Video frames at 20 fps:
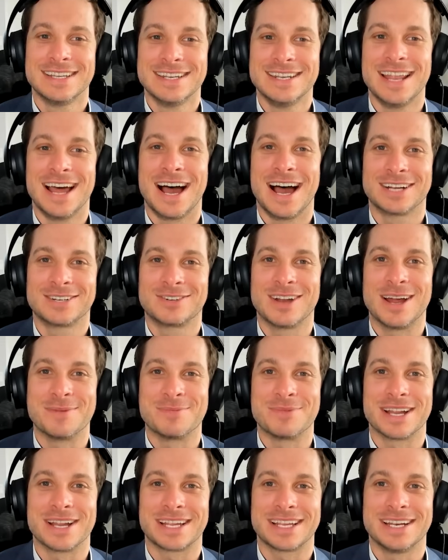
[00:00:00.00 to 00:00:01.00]
Not
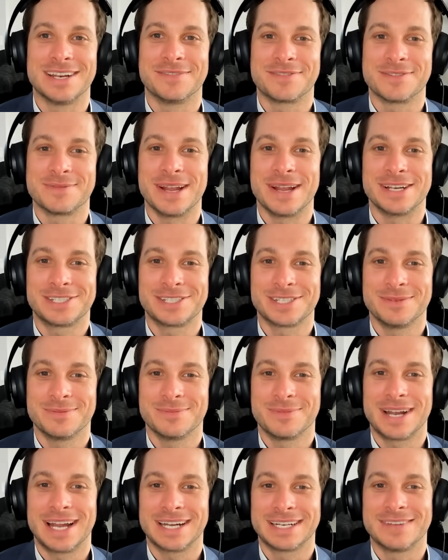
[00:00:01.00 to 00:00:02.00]
groundbreaking information,
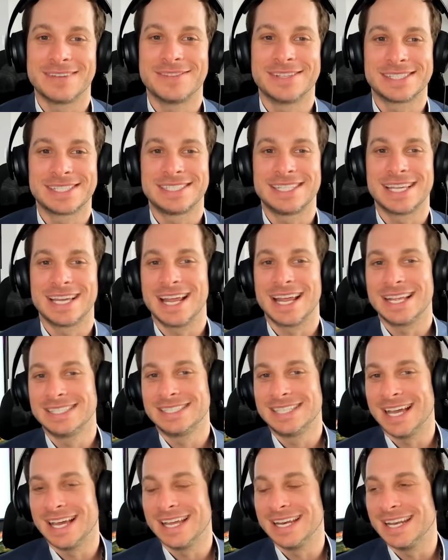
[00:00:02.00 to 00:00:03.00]
but I'd give this a 10 out of
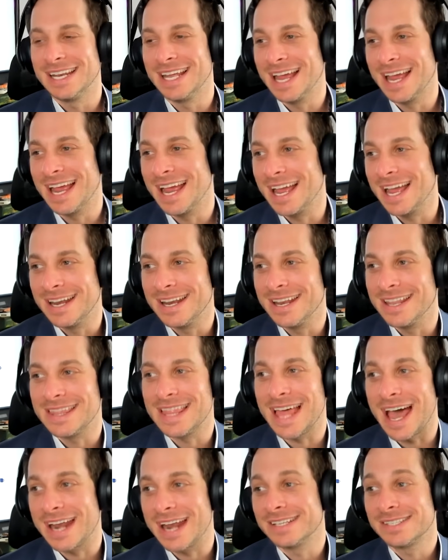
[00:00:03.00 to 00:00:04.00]
10. And
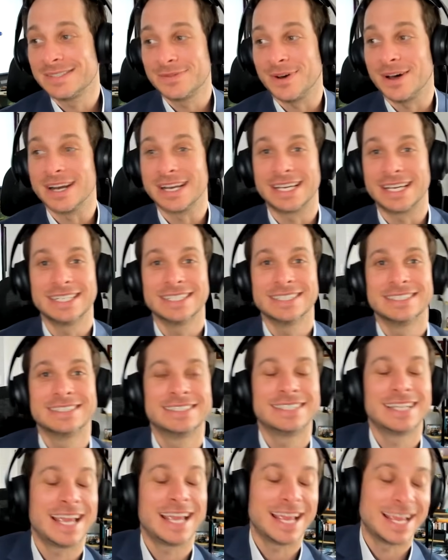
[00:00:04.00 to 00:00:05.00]
that is funny
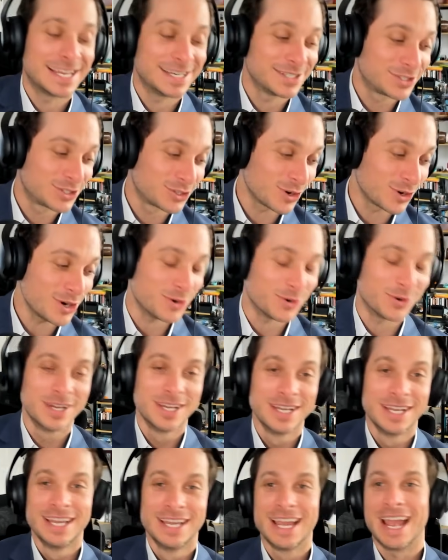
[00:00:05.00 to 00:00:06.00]
and true.
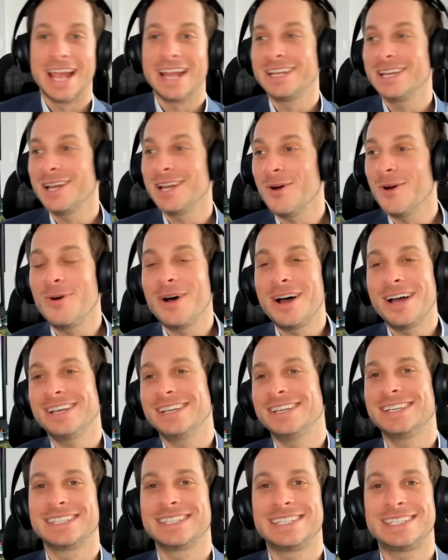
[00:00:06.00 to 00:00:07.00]
And you know what?
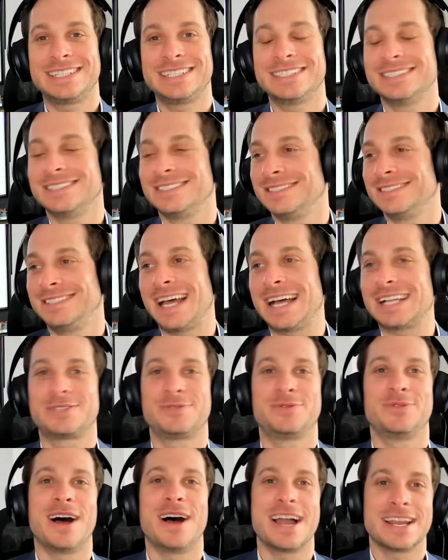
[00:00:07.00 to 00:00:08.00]

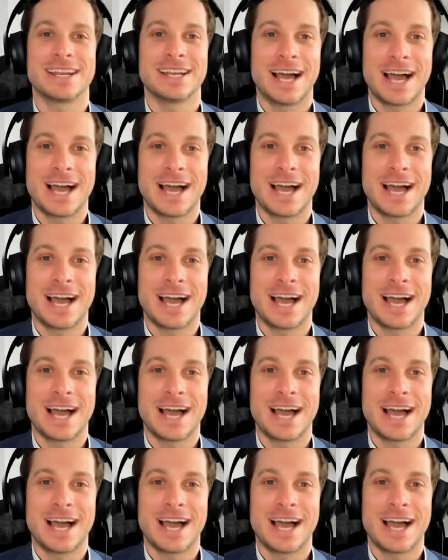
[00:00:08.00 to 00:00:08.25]
That's fine.